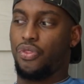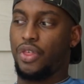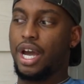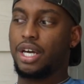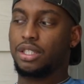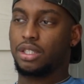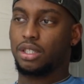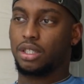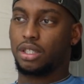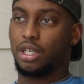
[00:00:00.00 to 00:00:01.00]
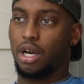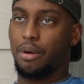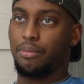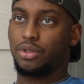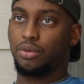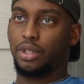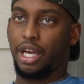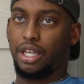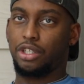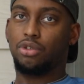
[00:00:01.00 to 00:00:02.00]
That comes,
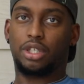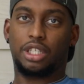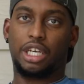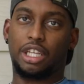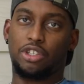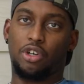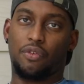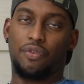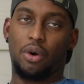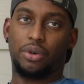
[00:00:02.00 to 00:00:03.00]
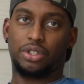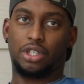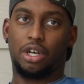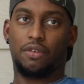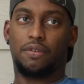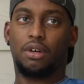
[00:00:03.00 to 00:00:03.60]
that you can connect that to your phone and stuff.